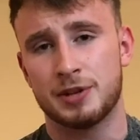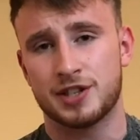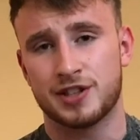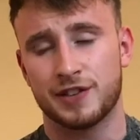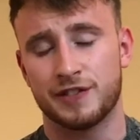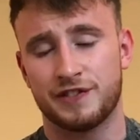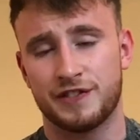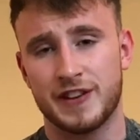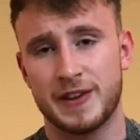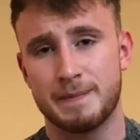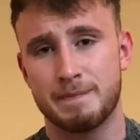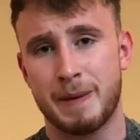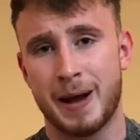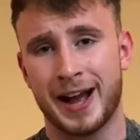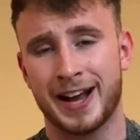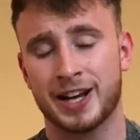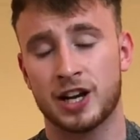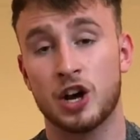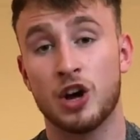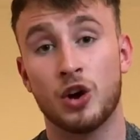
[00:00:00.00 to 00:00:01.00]
me some
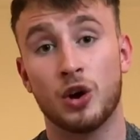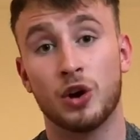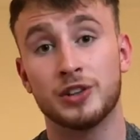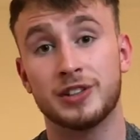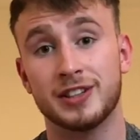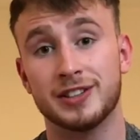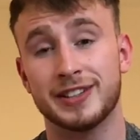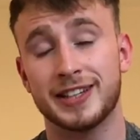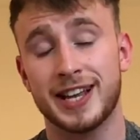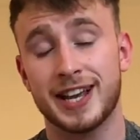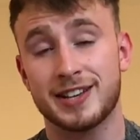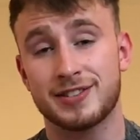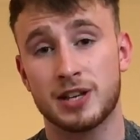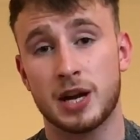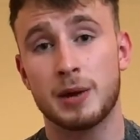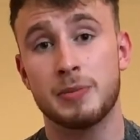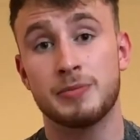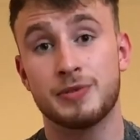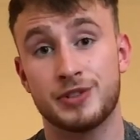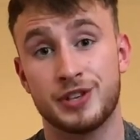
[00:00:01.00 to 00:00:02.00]
feedback. Until the next
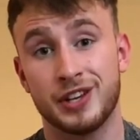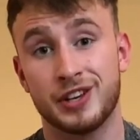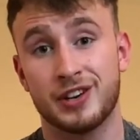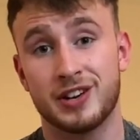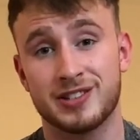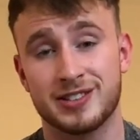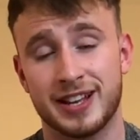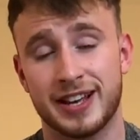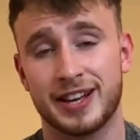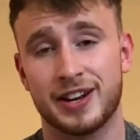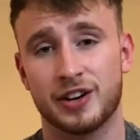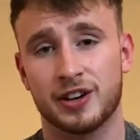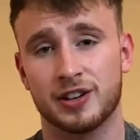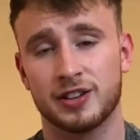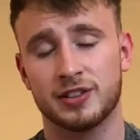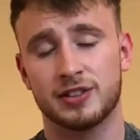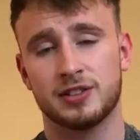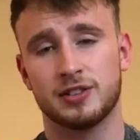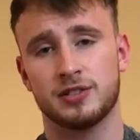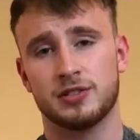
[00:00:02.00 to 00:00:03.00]
time, see you guys later.